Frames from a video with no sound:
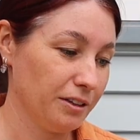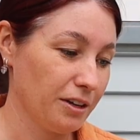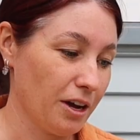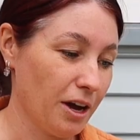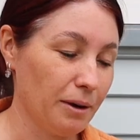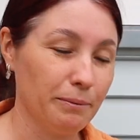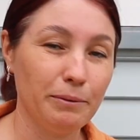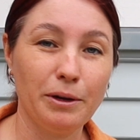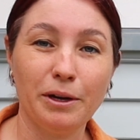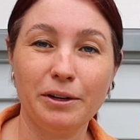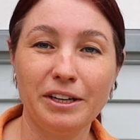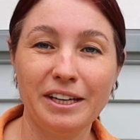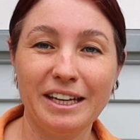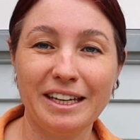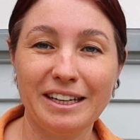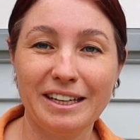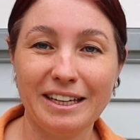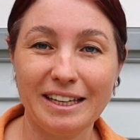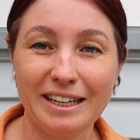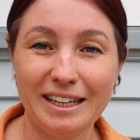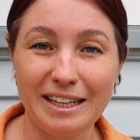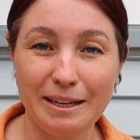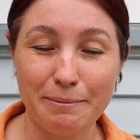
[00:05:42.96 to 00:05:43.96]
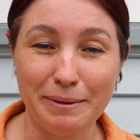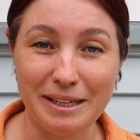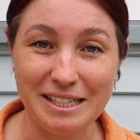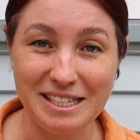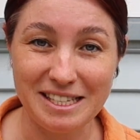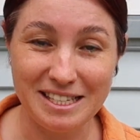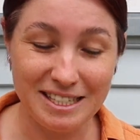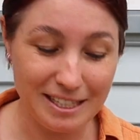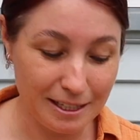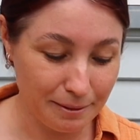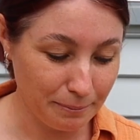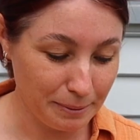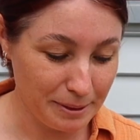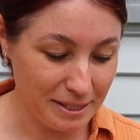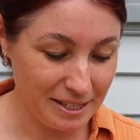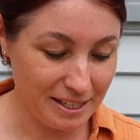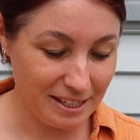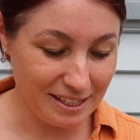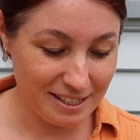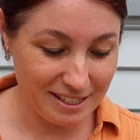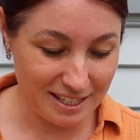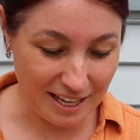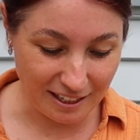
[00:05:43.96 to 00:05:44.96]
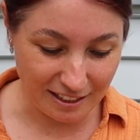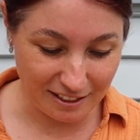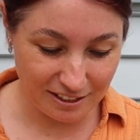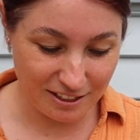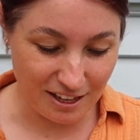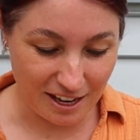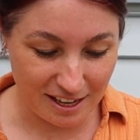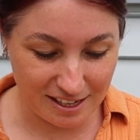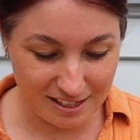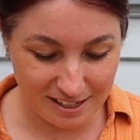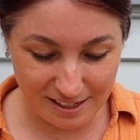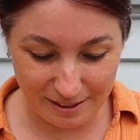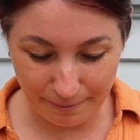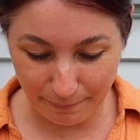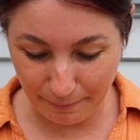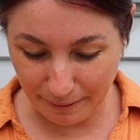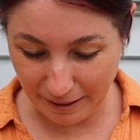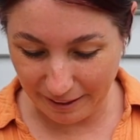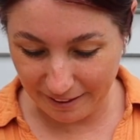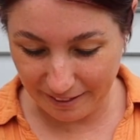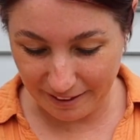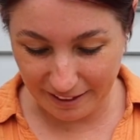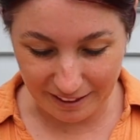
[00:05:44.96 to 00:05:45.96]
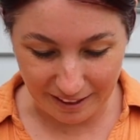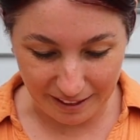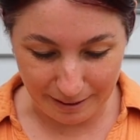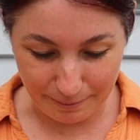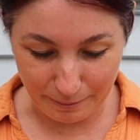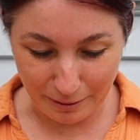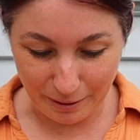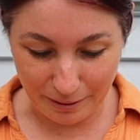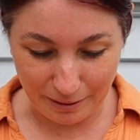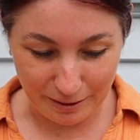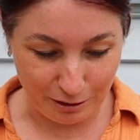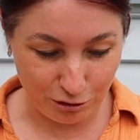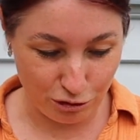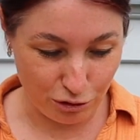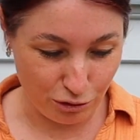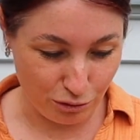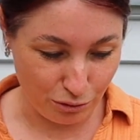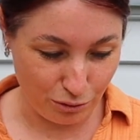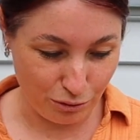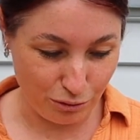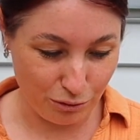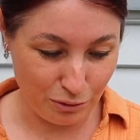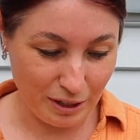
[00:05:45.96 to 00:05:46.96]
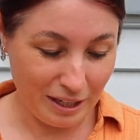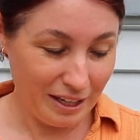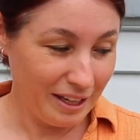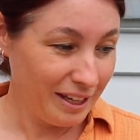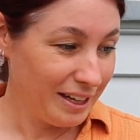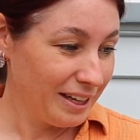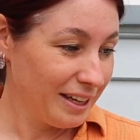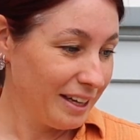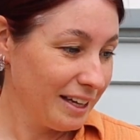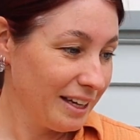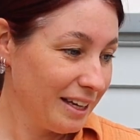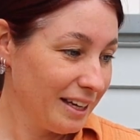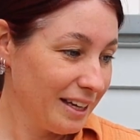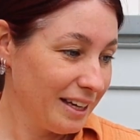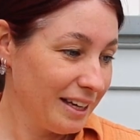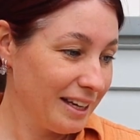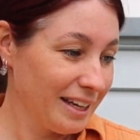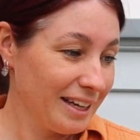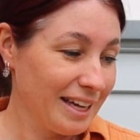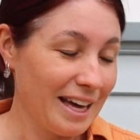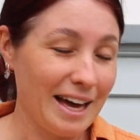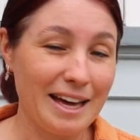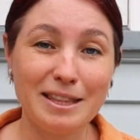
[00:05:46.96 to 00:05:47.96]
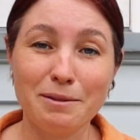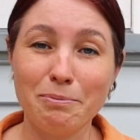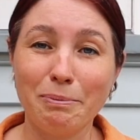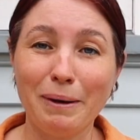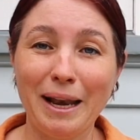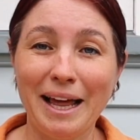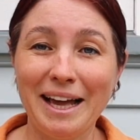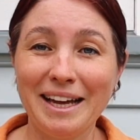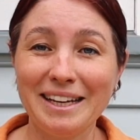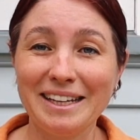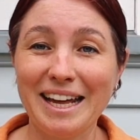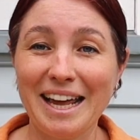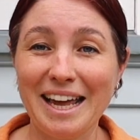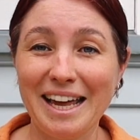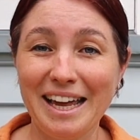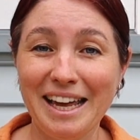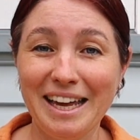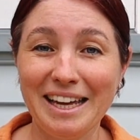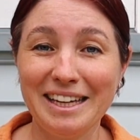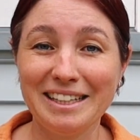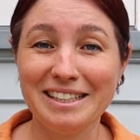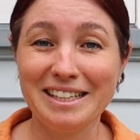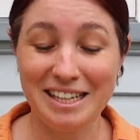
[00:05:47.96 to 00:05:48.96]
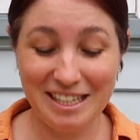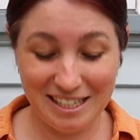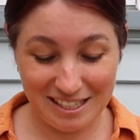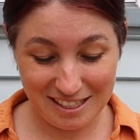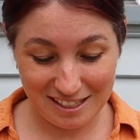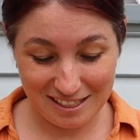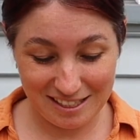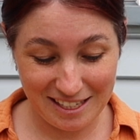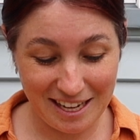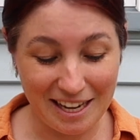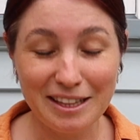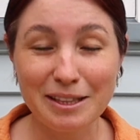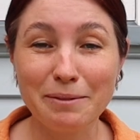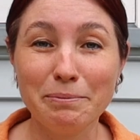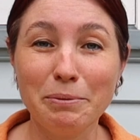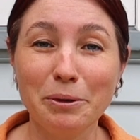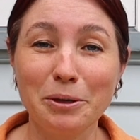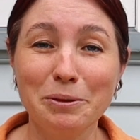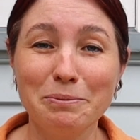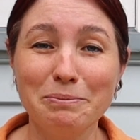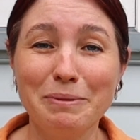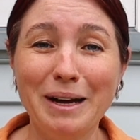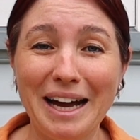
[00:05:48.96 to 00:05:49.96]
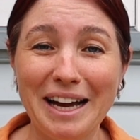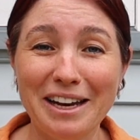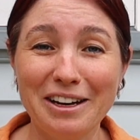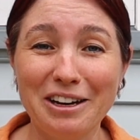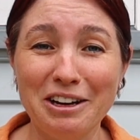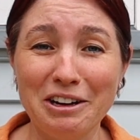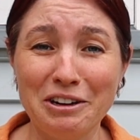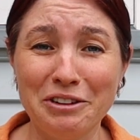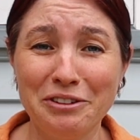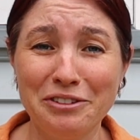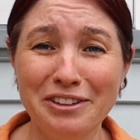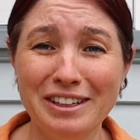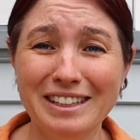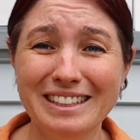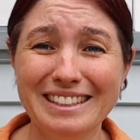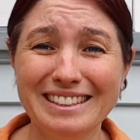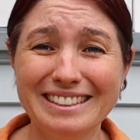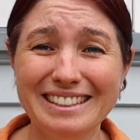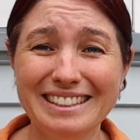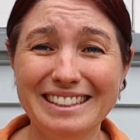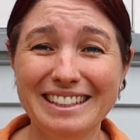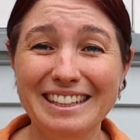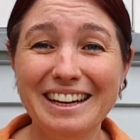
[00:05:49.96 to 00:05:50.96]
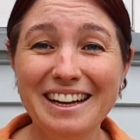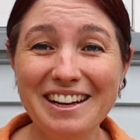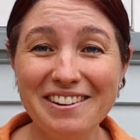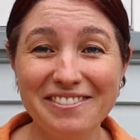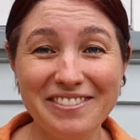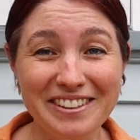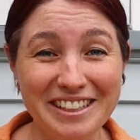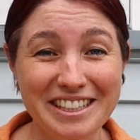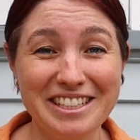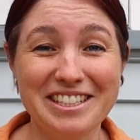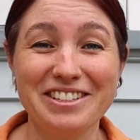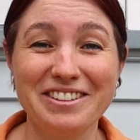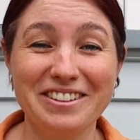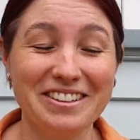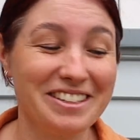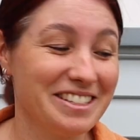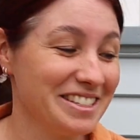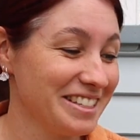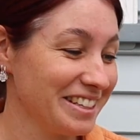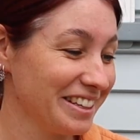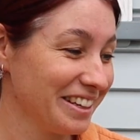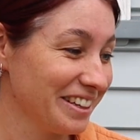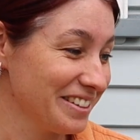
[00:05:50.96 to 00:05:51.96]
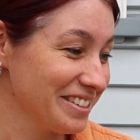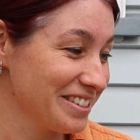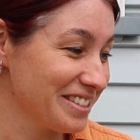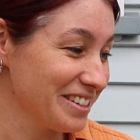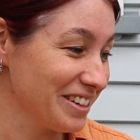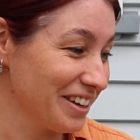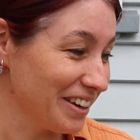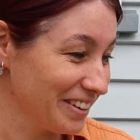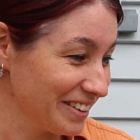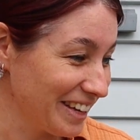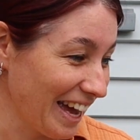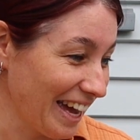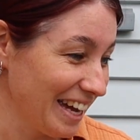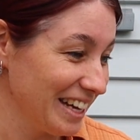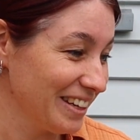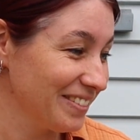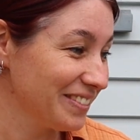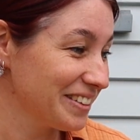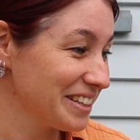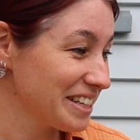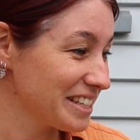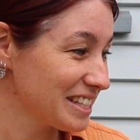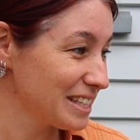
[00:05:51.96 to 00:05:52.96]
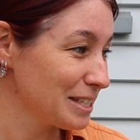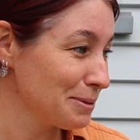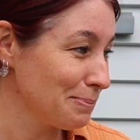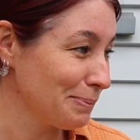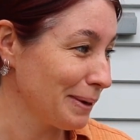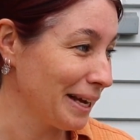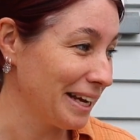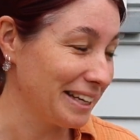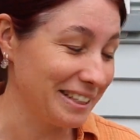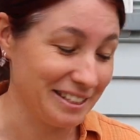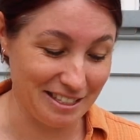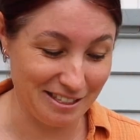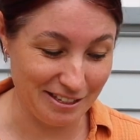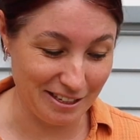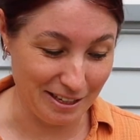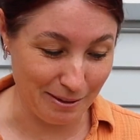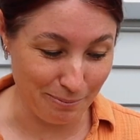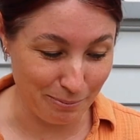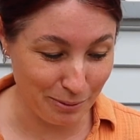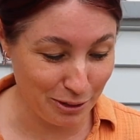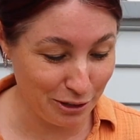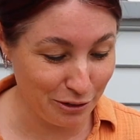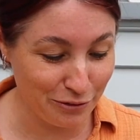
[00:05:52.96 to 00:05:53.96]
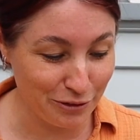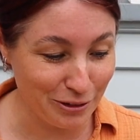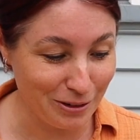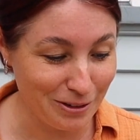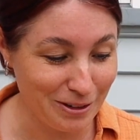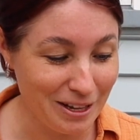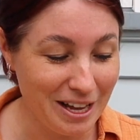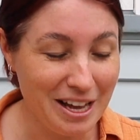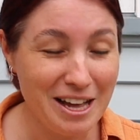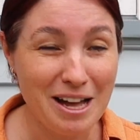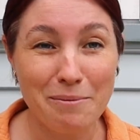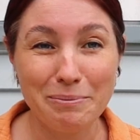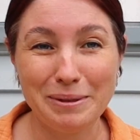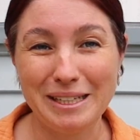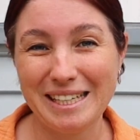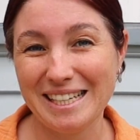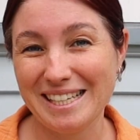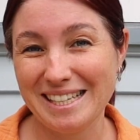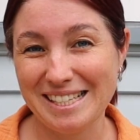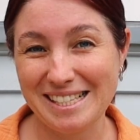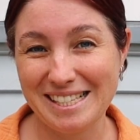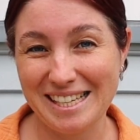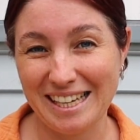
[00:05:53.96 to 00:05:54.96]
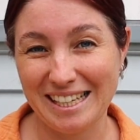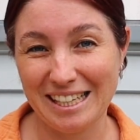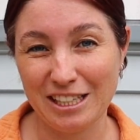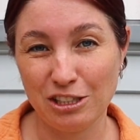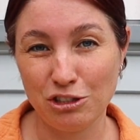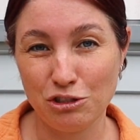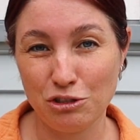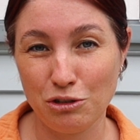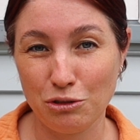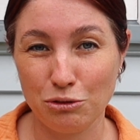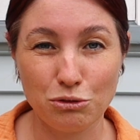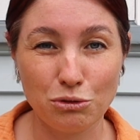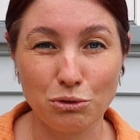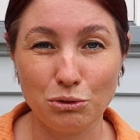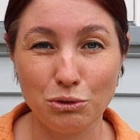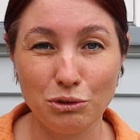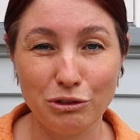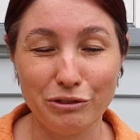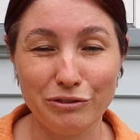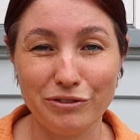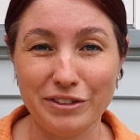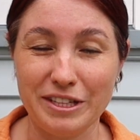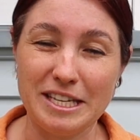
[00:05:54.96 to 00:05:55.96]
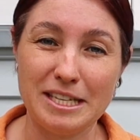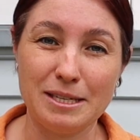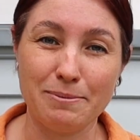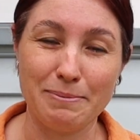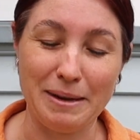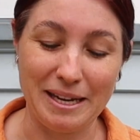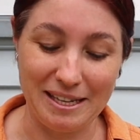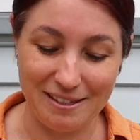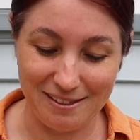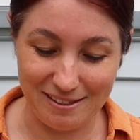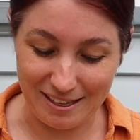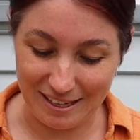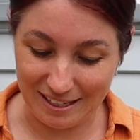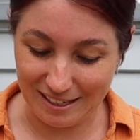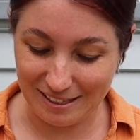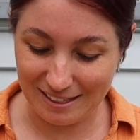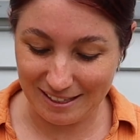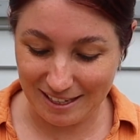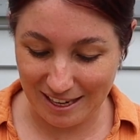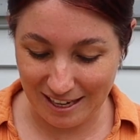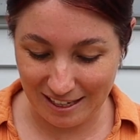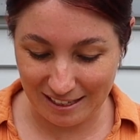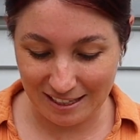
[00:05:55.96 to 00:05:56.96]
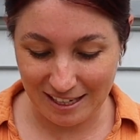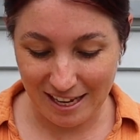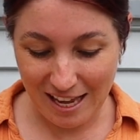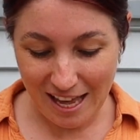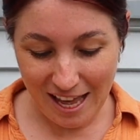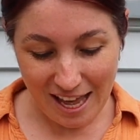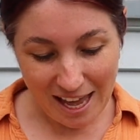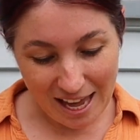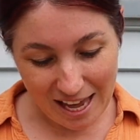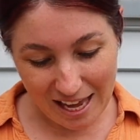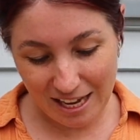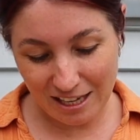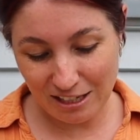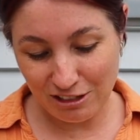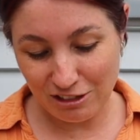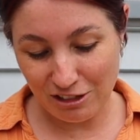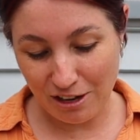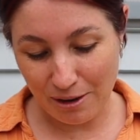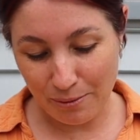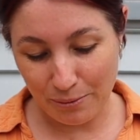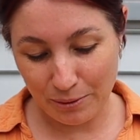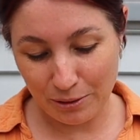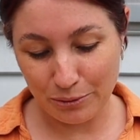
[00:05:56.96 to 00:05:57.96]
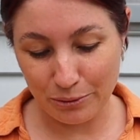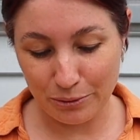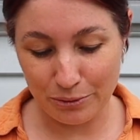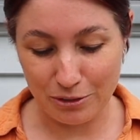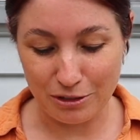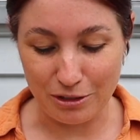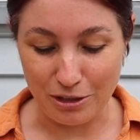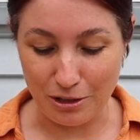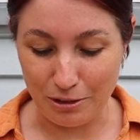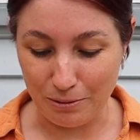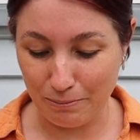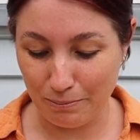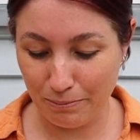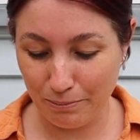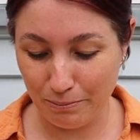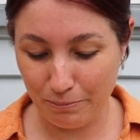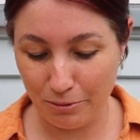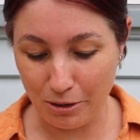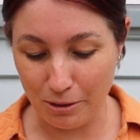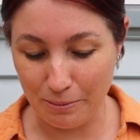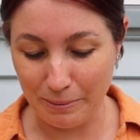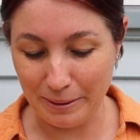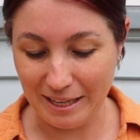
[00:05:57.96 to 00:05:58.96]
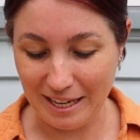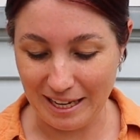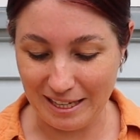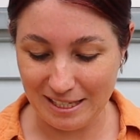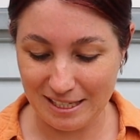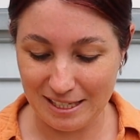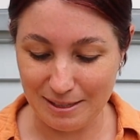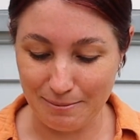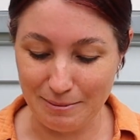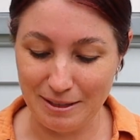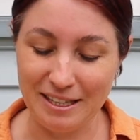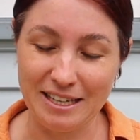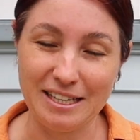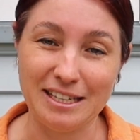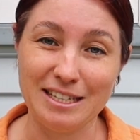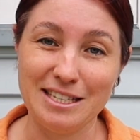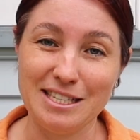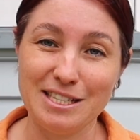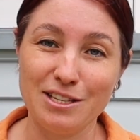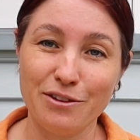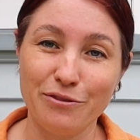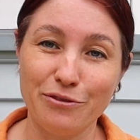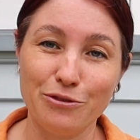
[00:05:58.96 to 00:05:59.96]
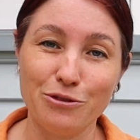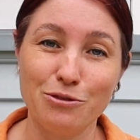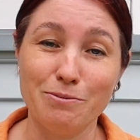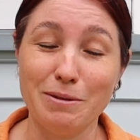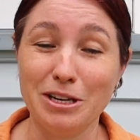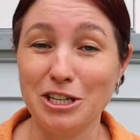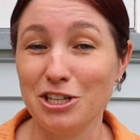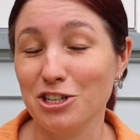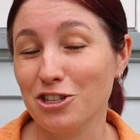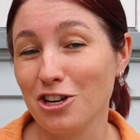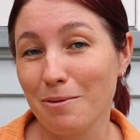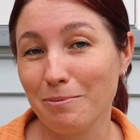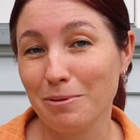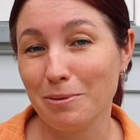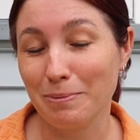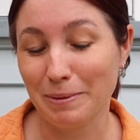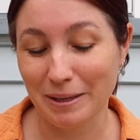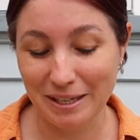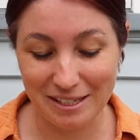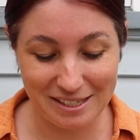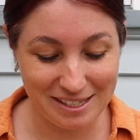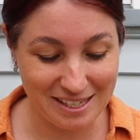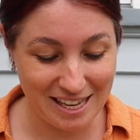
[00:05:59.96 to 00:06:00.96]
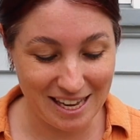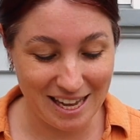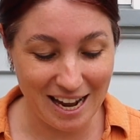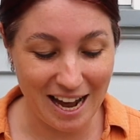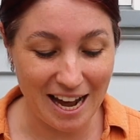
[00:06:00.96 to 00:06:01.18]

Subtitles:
I'm going to get my snips, sanitize them, and then I'm going to cut the plant and take the bottom part off. Fingers crossed it goes okay, because this plant is looking beautiful, but it is getting too tall for the space that it's in. And I want to also propagate some of these for my shop because I get